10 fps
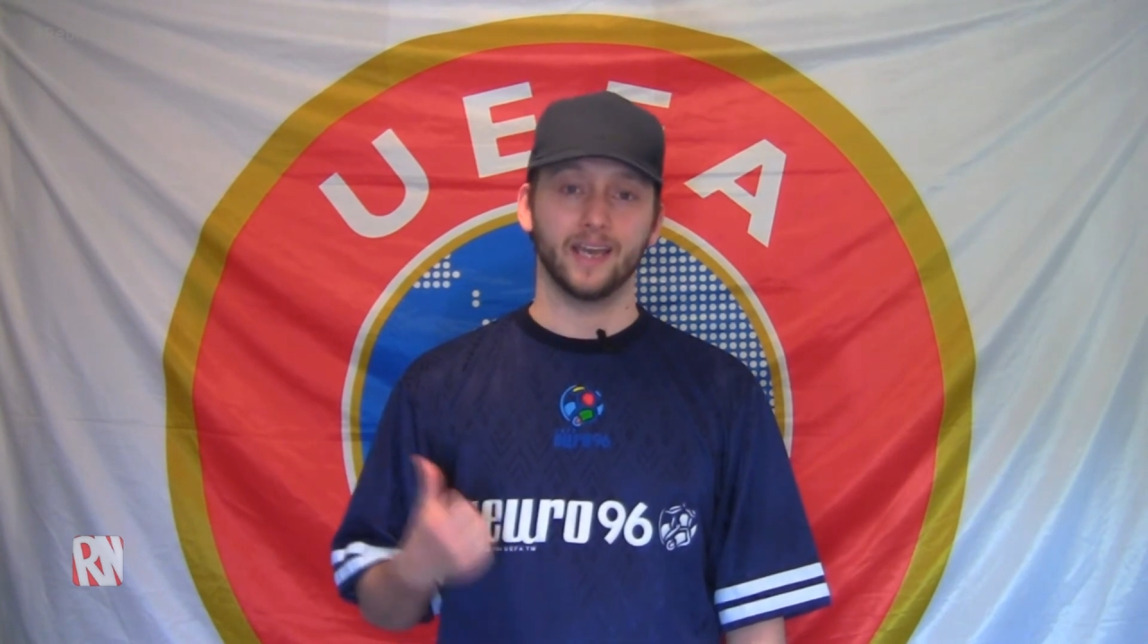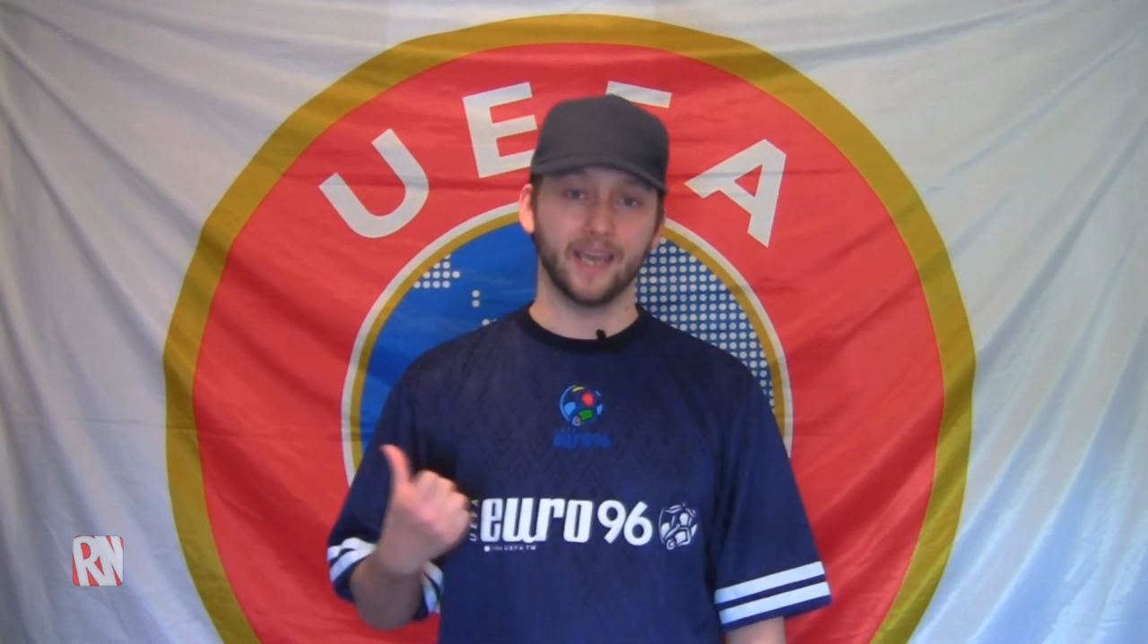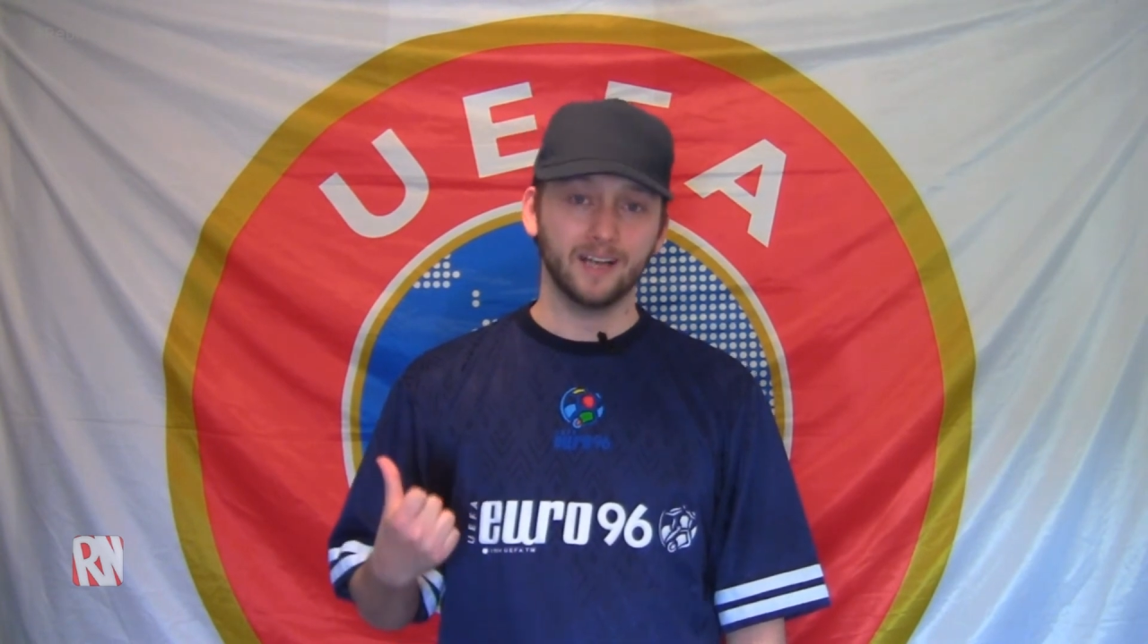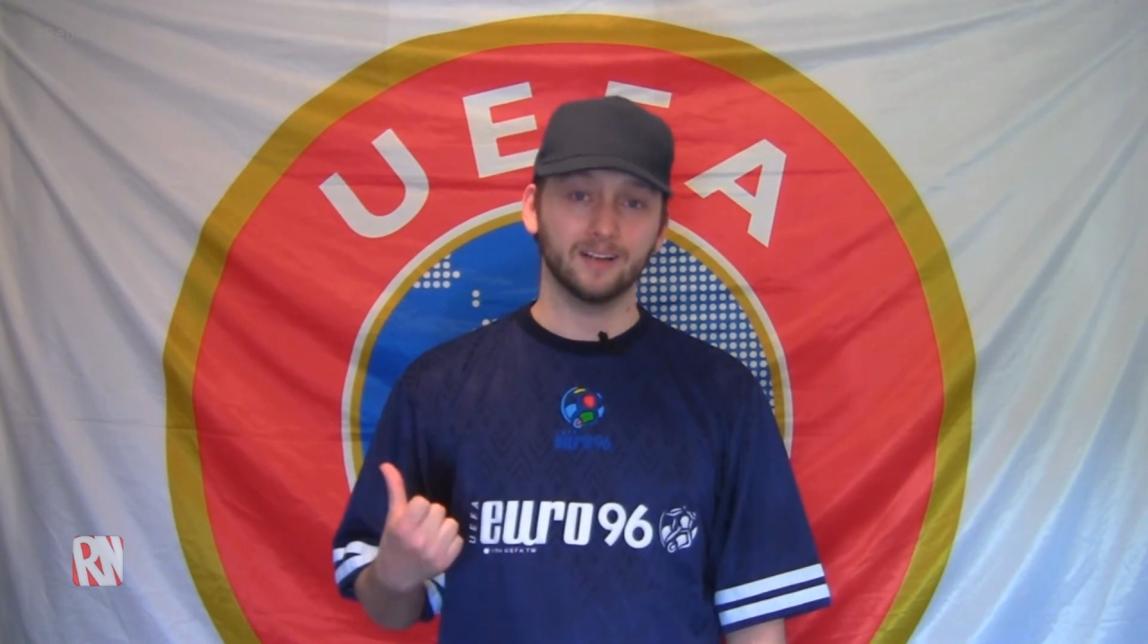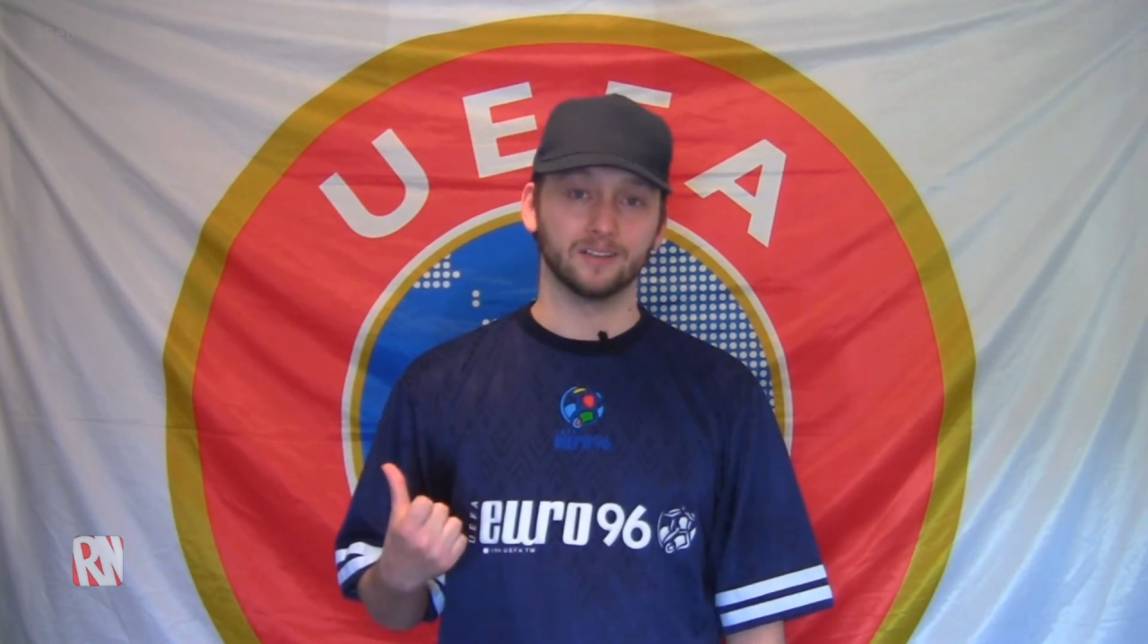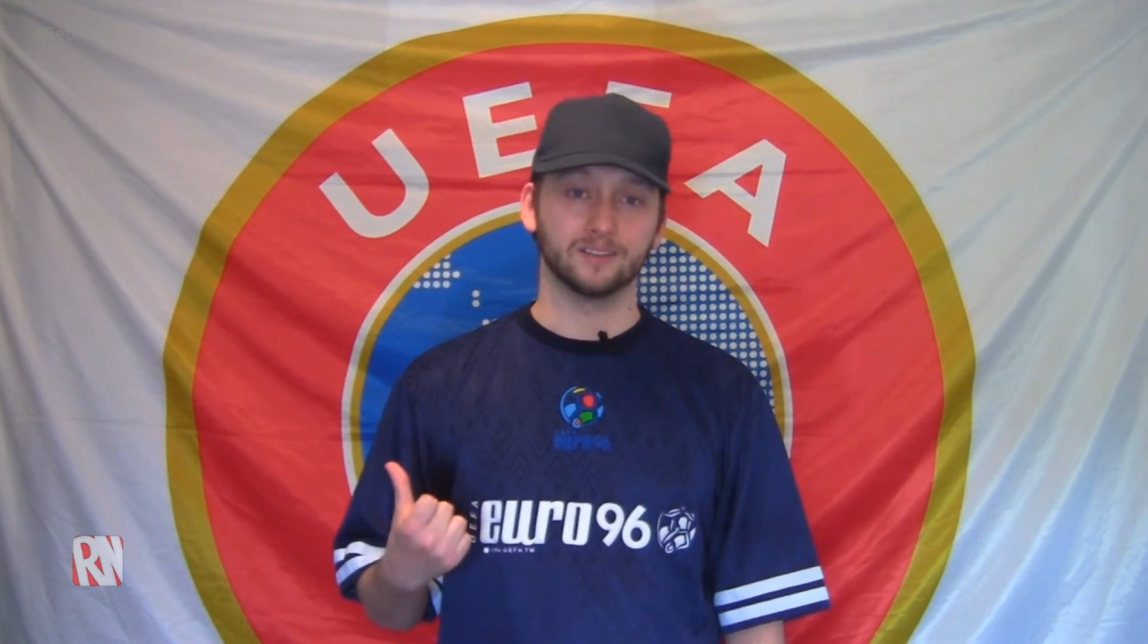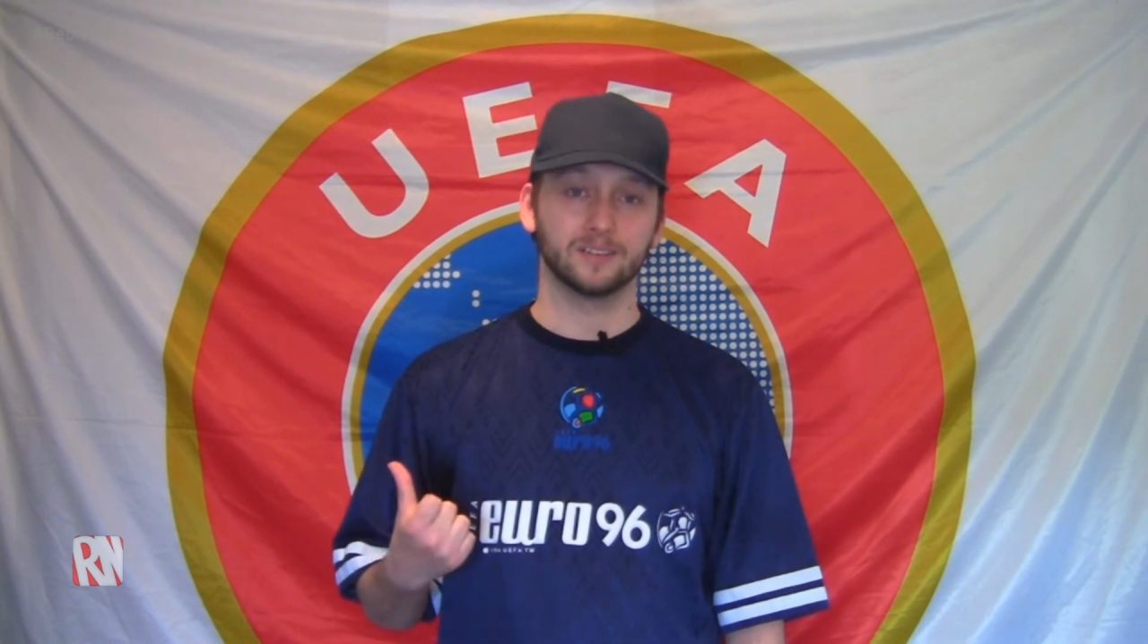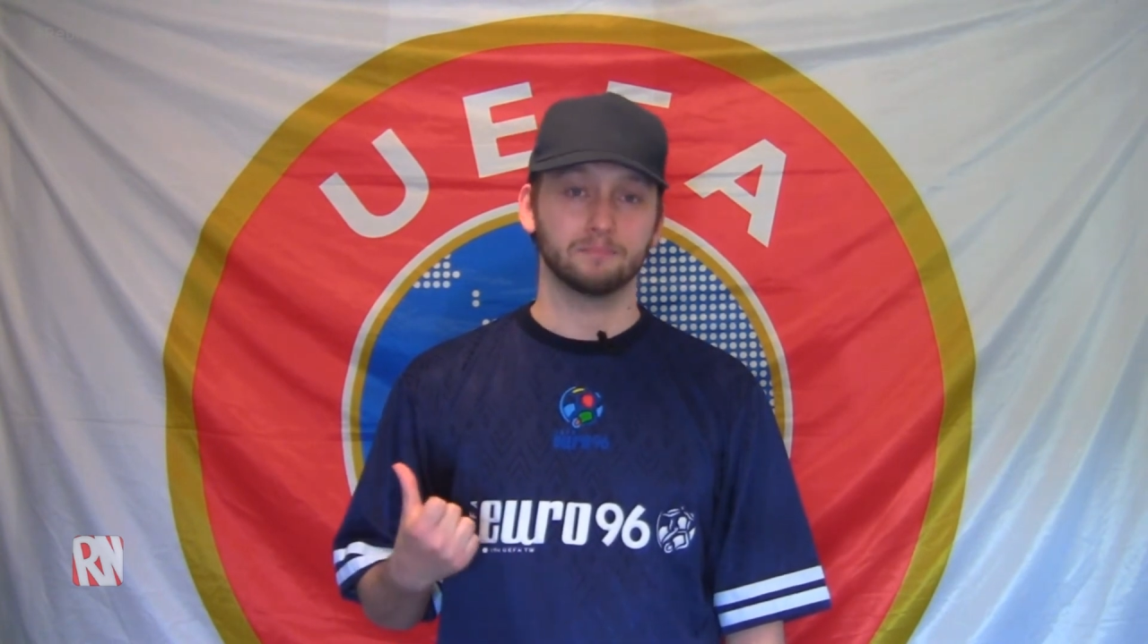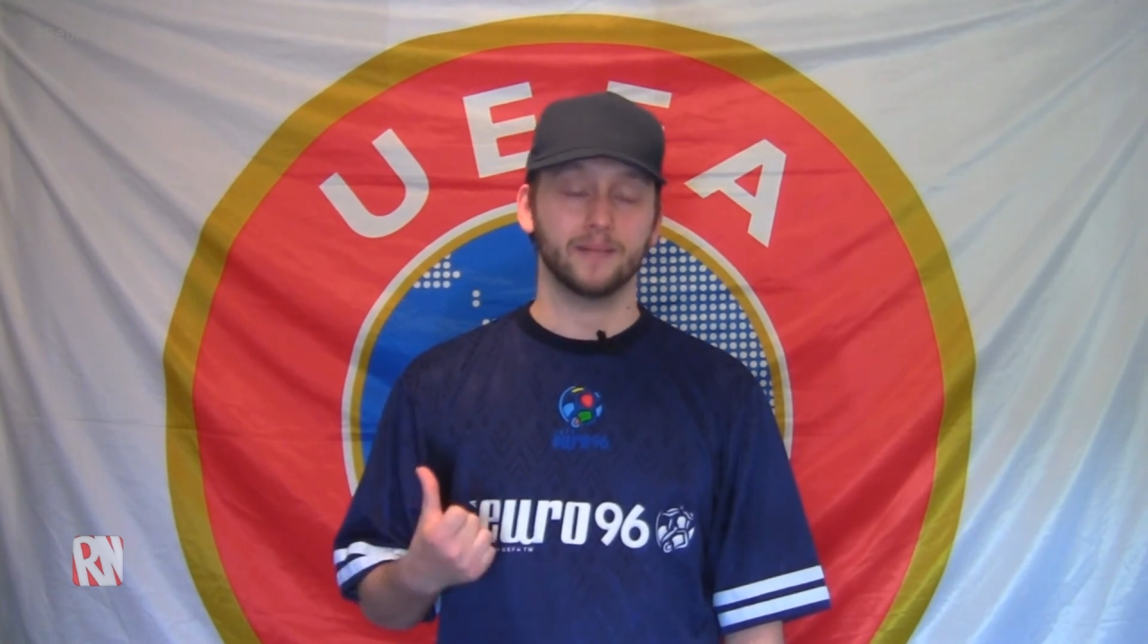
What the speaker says: England